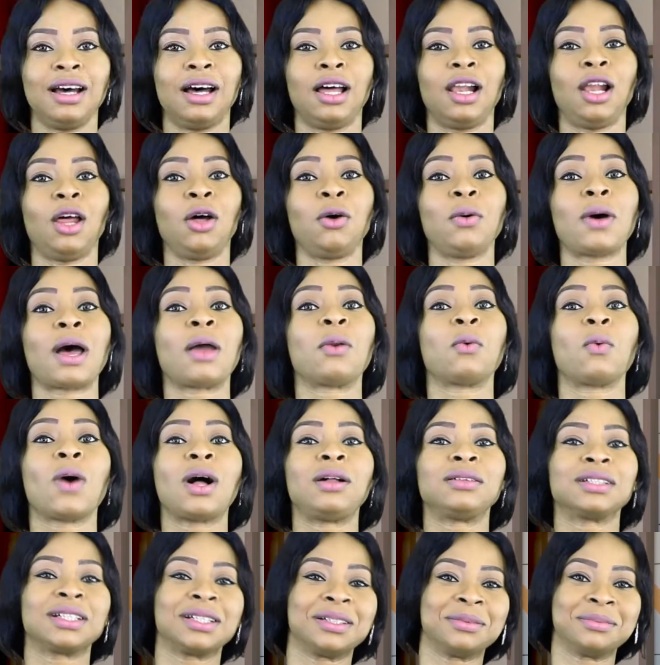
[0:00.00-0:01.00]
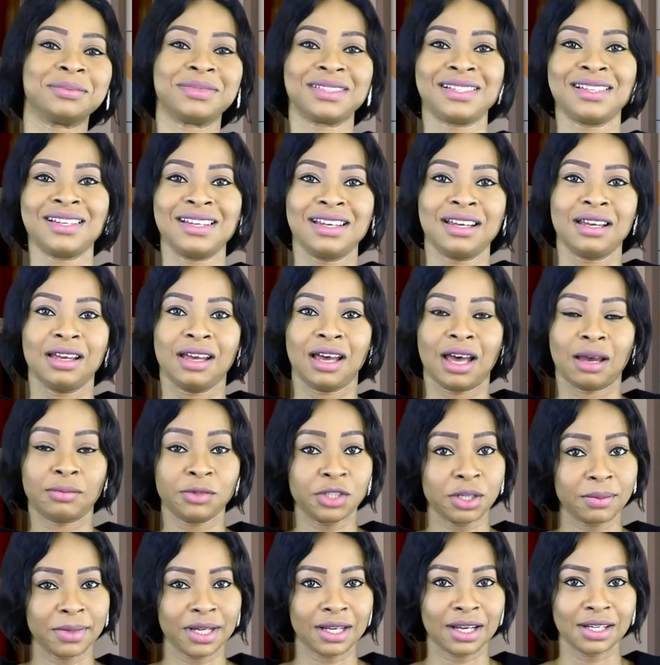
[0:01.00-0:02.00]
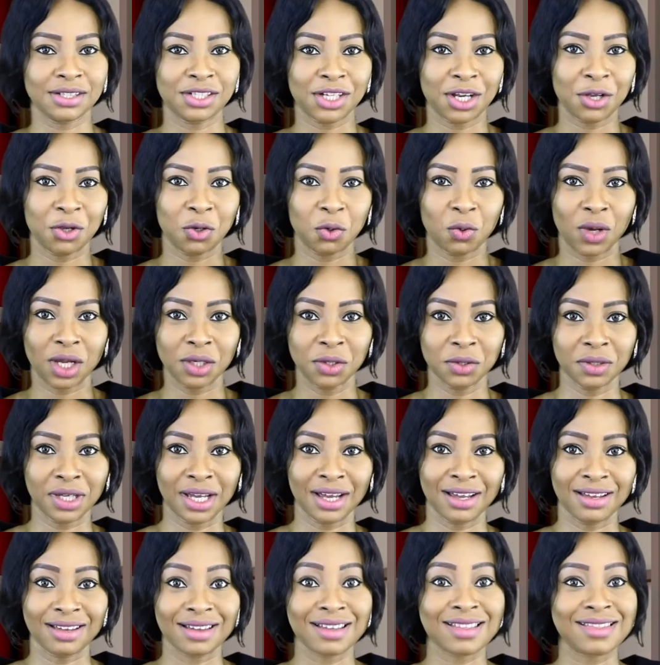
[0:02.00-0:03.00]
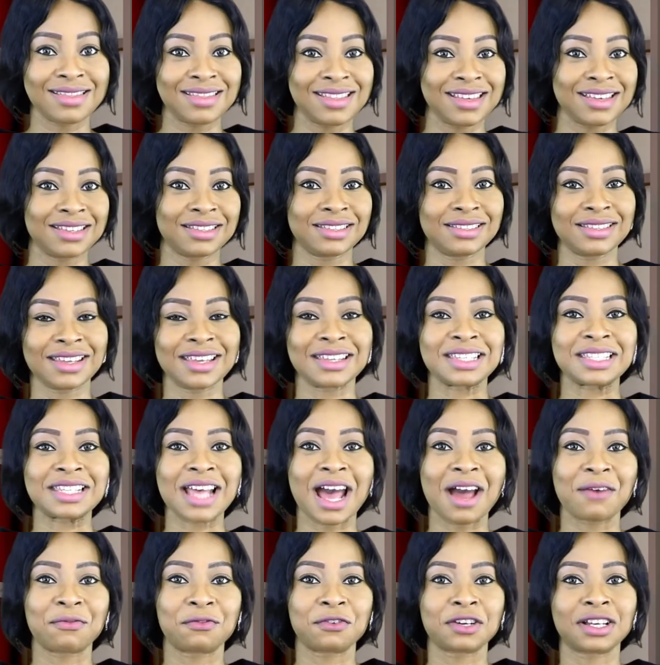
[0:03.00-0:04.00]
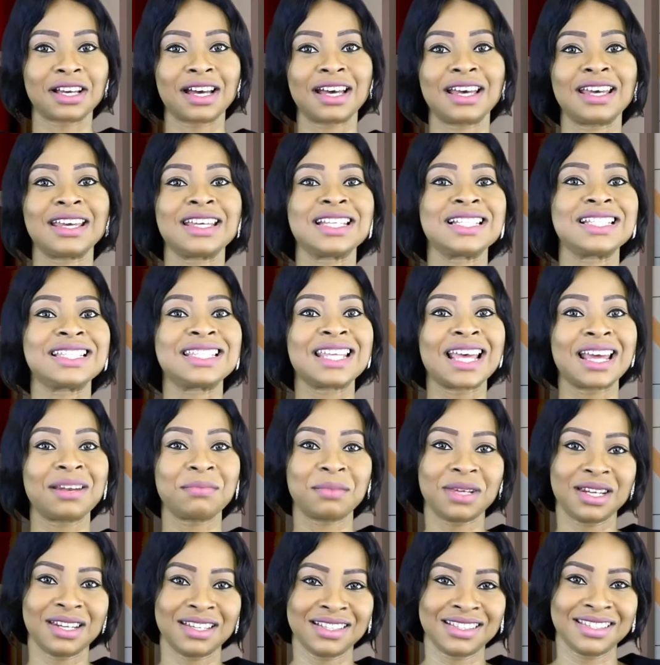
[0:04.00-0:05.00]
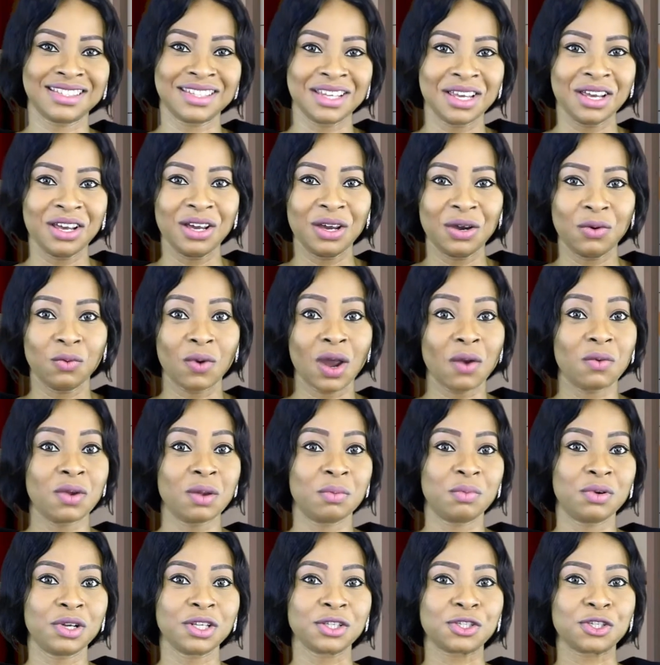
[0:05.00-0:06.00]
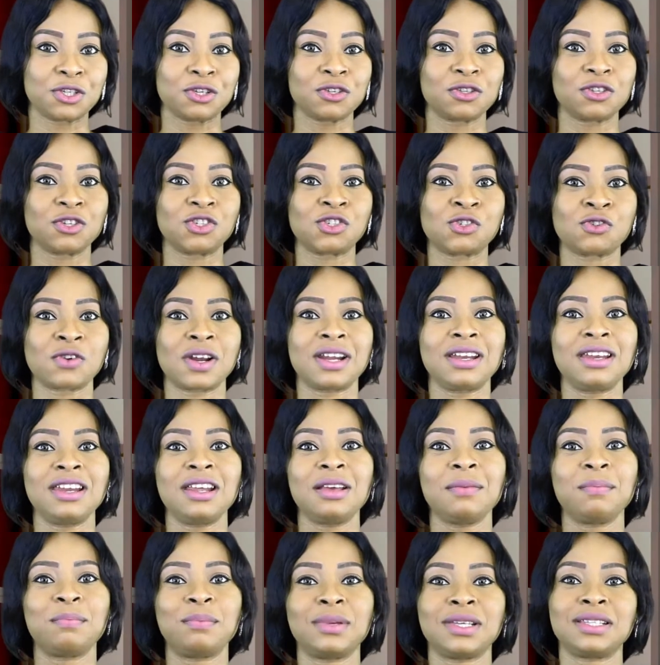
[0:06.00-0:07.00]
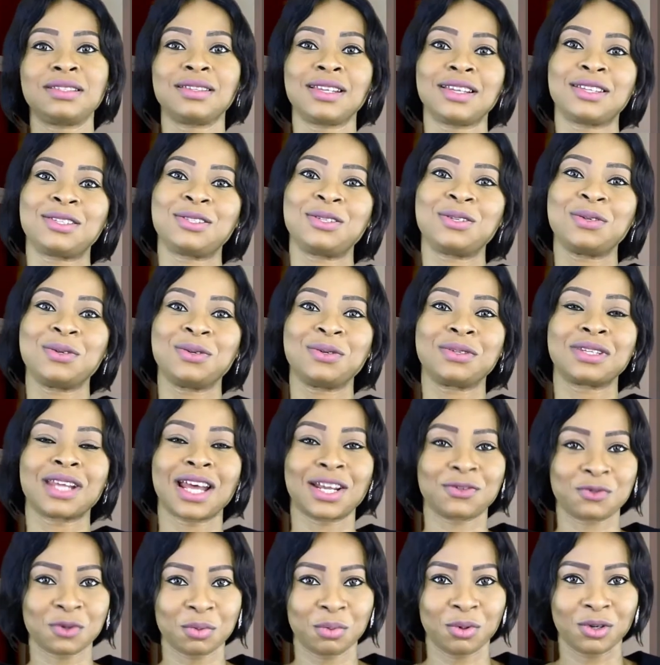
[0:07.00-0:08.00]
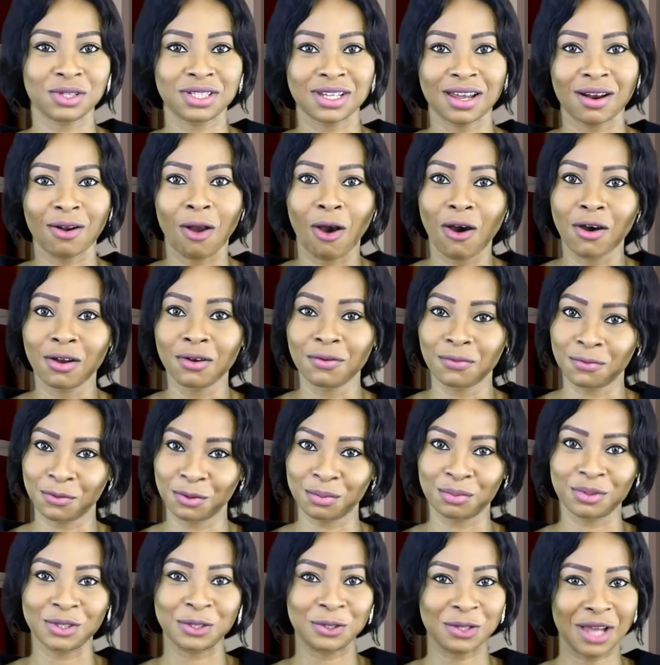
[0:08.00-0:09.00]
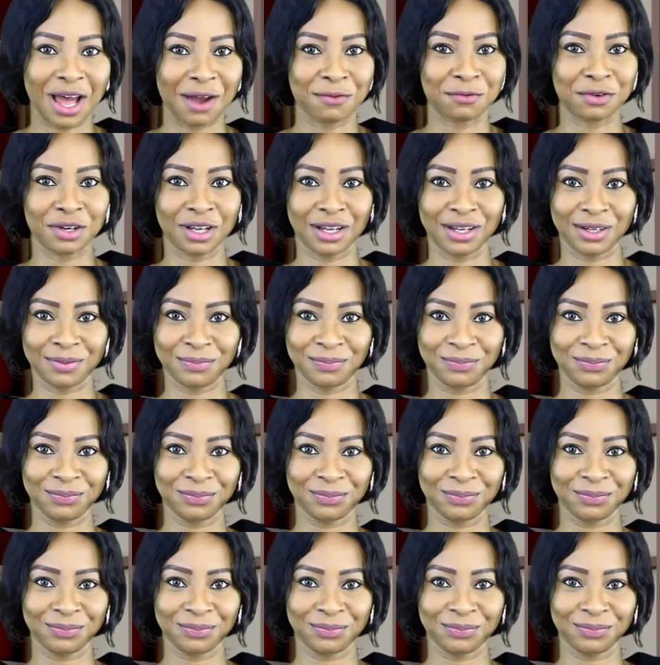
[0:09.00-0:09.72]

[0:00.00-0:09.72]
Hello and welcome. I'm Chamaka J. Uwadoka and this is Africa in 10 minutes, where we bring to you the trending business news as reported on Footprint Africa.